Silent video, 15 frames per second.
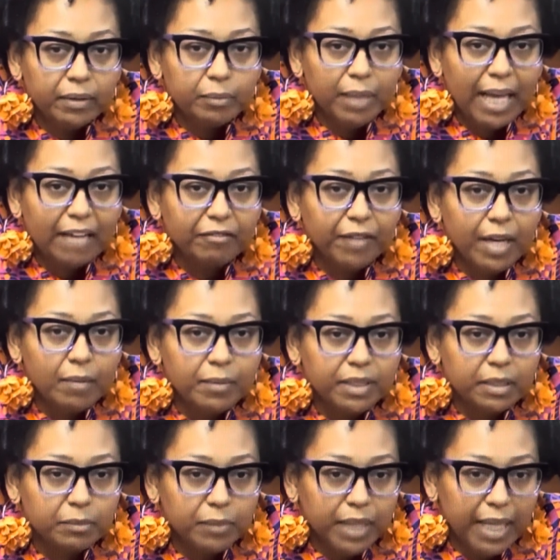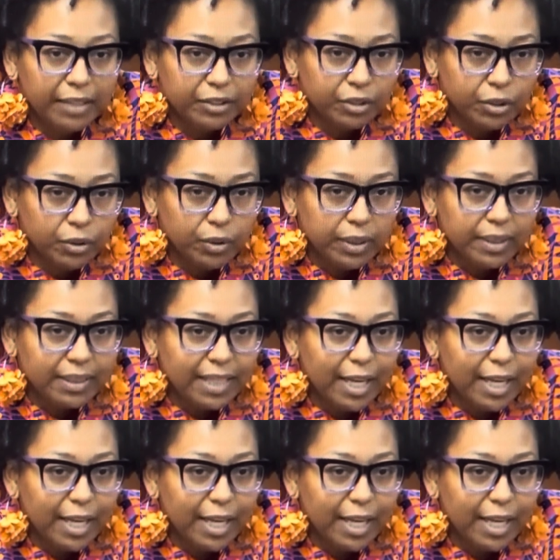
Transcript: black families, and black students,